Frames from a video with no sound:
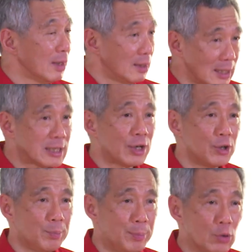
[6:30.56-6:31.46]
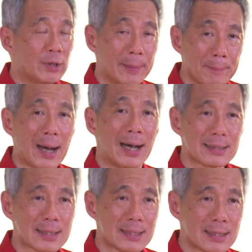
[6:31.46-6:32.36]
distributing
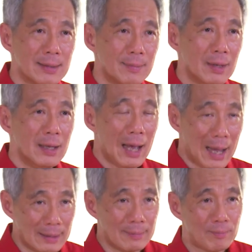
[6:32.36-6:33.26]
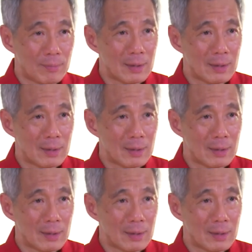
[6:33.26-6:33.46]
masks and